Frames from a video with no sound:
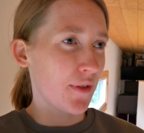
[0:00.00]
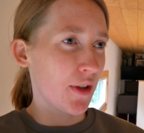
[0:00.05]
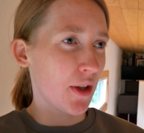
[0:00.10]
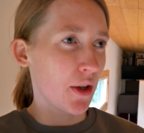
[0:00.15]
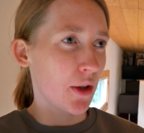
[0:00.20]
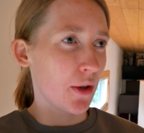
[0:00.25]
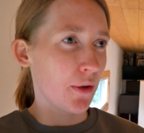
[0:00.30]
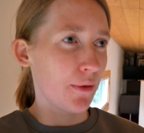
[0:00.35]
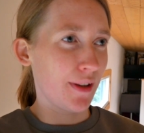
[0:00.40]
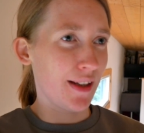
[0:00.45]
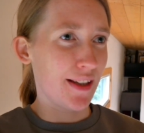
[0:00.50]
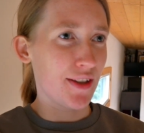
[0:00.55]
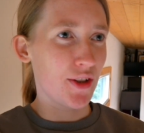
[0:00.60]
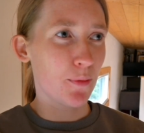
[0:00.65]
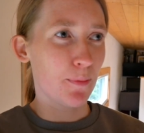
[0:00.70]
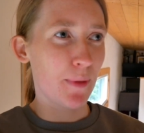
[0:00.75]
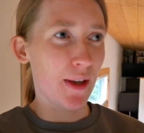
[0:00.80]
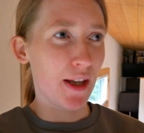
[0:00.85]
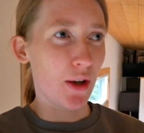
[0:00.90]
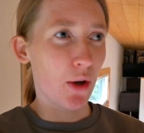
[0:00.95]
you a little
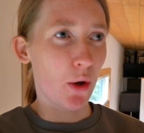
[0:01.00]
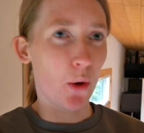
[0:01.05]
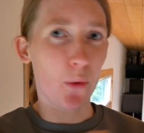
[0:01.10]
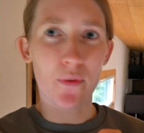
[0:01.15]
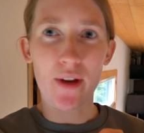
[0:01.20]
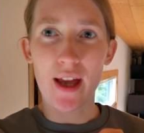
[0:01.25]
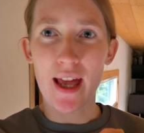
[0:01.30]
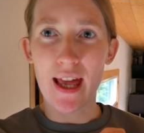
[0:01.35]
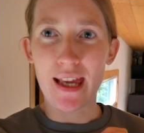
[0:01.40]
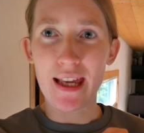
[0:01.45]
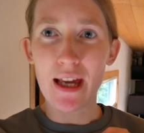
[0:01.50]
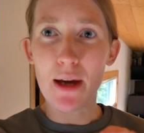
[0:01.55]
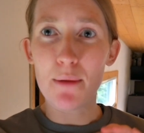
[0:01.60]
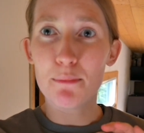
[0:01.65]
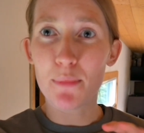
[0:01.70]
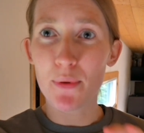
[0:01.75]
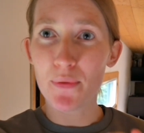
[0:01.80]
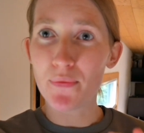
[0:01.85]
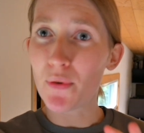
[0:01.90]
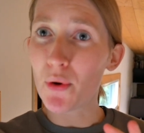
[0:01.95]
bit of a
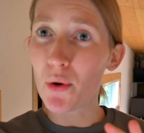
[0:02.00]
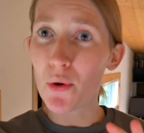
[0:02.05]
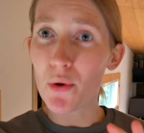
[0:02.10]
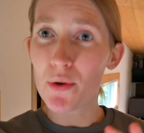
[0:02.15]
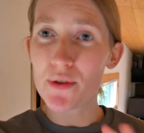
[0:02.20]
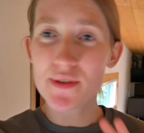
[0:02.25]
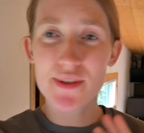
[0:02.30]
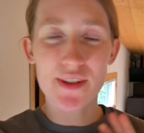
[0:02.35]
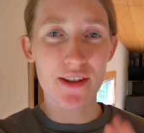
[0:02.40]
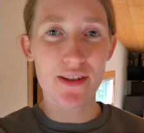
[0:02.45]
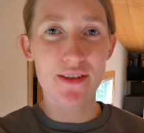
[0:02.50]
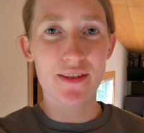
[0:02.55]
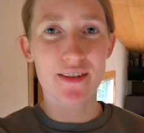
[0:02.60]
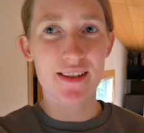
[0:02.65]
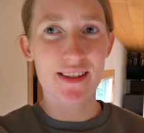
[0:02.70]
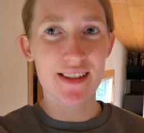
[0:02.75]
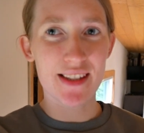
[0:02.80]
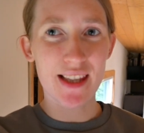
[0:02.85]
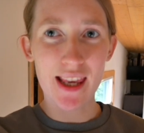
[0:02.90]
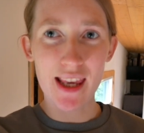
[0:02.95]
before so you can
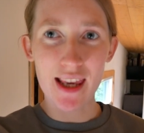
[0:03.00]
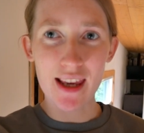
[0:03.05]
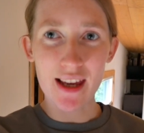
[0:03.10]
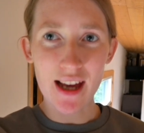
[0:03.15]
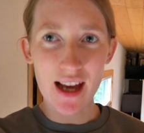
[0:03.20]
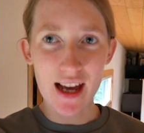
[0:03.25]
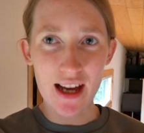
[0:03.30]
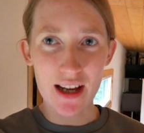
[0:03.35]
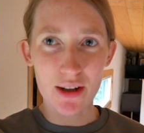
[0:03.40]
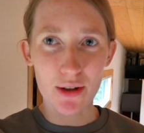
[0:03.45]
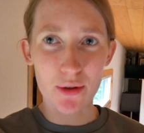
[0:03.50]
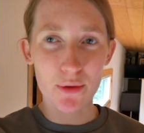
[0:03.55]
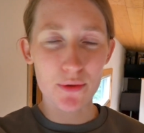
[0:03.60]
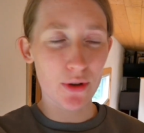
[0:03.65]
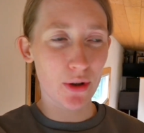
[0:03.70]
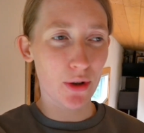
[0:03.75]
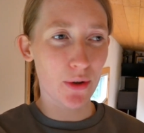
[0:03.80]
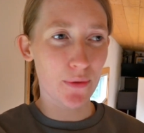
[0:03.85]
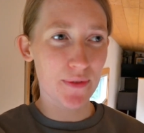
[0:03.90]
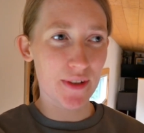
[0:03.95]
see how the
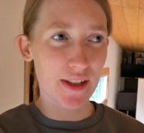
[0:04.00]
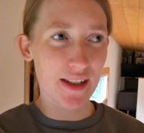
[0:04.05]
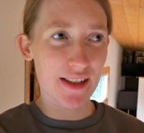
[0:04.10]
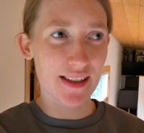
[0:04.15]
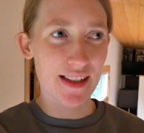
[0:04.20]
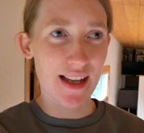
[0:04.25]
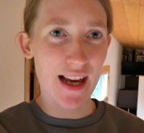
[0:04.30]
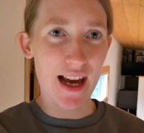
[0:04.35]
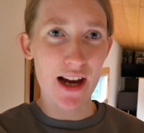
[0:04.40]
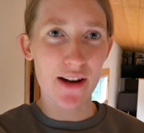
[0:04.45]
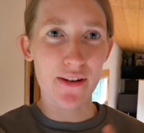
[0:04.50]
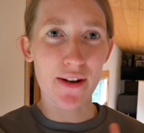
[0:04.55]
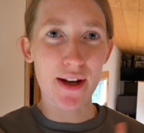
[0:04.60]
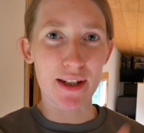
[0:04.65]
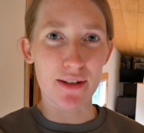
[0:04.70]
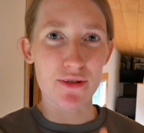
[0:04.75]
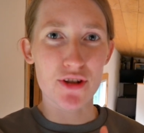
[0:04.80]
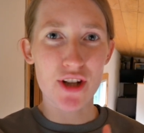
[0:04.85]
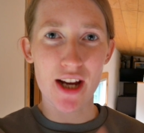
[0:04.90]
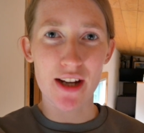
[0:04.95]
loft is now, and
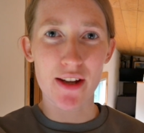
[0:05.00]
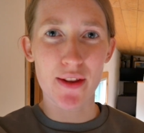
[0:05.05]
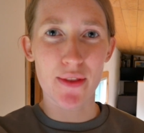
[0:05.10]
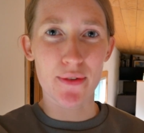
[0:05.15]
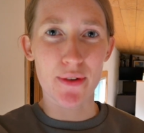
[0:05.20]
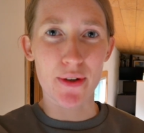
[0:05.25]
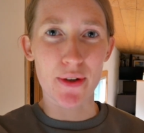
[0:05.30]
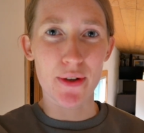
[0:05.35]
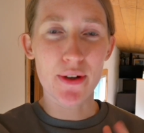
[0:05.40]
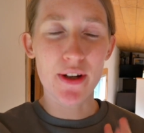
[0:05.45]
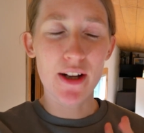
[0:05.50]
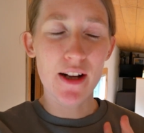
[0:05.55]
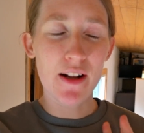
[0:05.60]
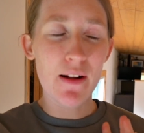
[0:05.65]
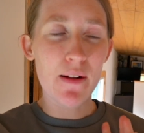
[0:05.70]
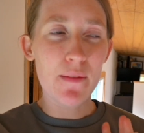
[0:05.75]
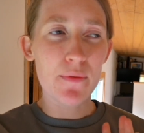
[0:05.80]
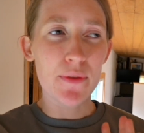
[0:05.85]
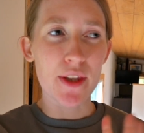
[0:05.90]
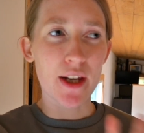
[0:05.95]
I'll chat you through
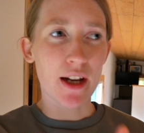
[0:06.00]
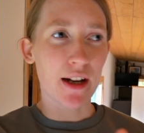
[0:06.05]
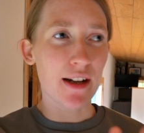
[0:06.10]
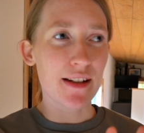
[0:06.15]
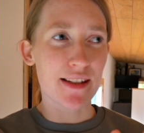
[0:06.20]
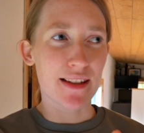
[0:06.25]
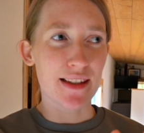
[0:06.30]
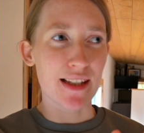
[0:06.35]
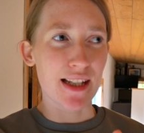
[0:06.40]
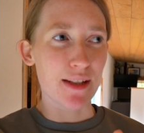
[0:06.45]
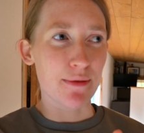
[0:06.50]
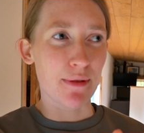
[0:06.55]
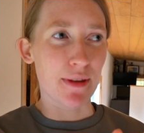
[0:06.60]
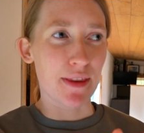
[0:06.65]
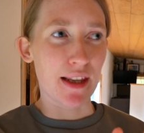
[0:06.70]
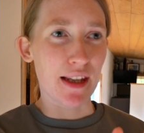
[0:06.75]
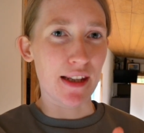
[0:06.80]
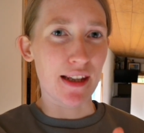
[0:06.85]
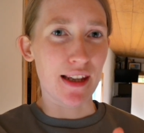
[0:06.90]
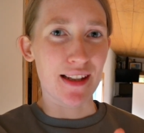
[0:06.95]
the kinds of things we're
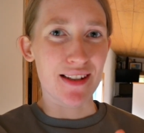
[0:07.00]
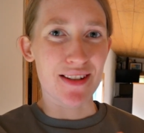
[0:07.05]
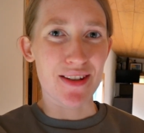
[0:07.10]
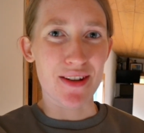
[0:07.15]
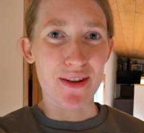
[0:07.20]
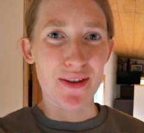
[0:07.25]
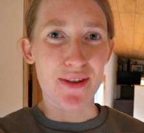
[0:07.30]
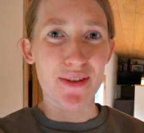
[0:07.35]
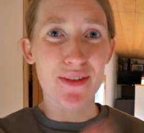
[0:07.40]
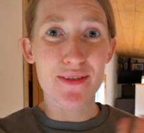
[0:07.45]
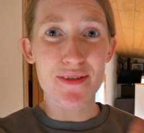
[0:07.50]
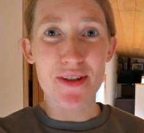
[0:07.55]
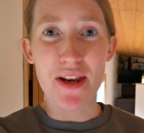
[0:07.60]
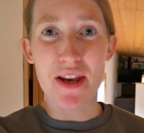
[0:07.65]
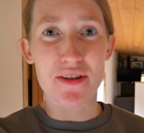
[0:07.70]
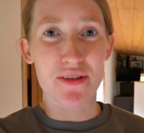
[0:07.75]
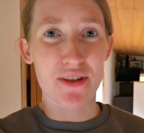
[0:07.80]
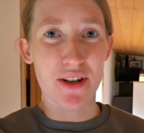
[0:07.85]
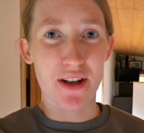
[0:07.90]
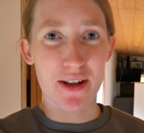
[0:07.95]
thinking to
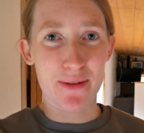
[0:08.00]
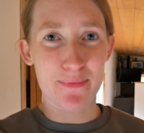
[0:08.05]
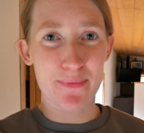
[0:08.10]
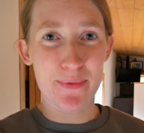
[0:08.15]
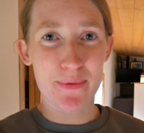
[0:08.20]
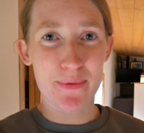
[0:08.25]
change it up.